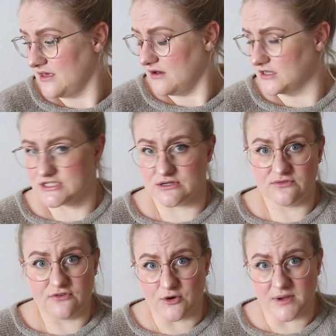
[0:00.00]
also
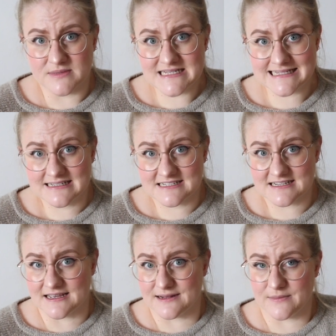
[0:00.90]
for my business
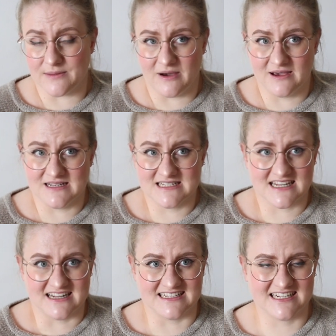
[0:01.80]
and my mind.
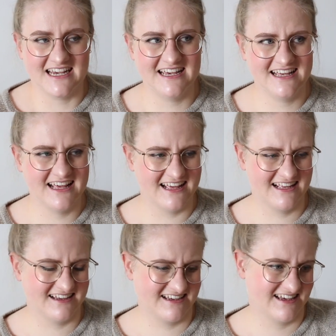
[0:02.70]
And
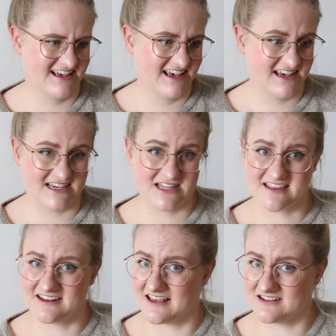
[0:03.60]

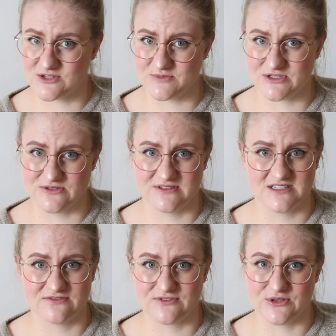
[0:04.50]
it's a nice
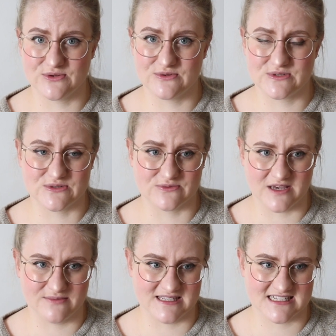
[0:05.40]
opportunity for you to
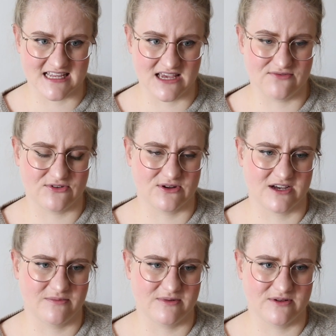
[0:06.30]
maybe save on a
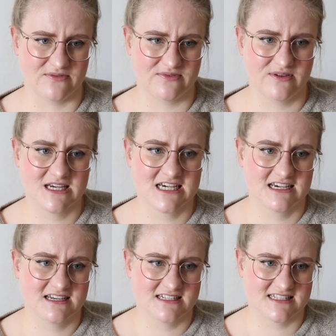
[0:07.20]
couple of
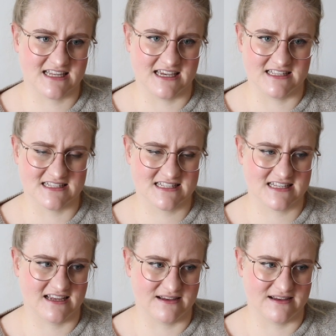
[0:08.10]
skeins,